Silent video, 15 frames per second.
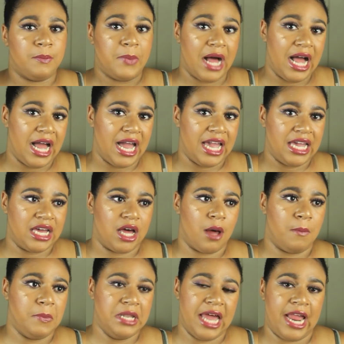buy
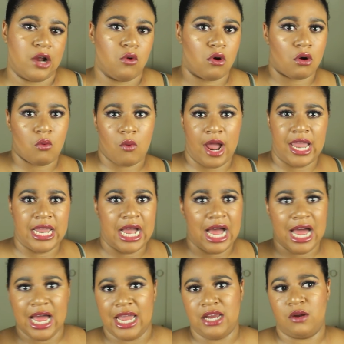a black or white
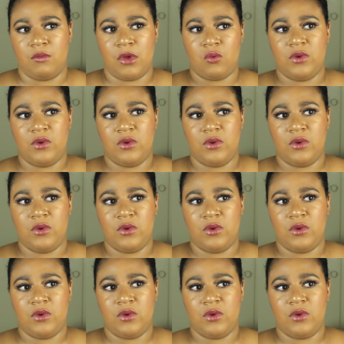item.